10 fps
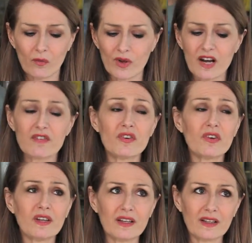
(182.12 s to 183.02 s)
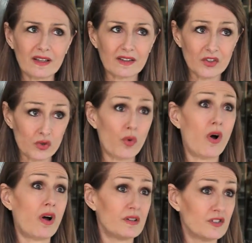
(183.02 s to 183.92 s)
Whatever you
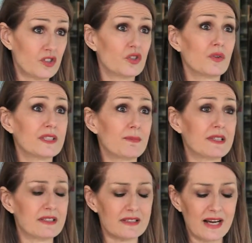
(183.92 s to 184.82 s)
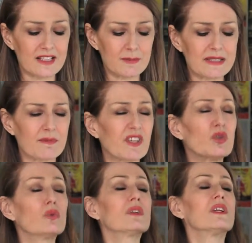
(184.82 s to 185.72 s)
want to do as a business, it has to be something
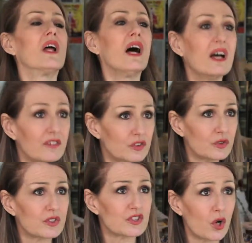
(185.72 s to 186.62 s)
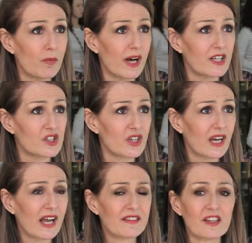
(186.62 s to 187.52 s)
you love to do so much
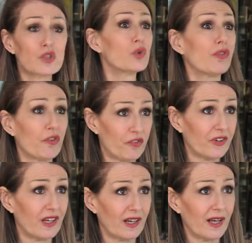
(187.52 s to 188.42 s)
that you do it for free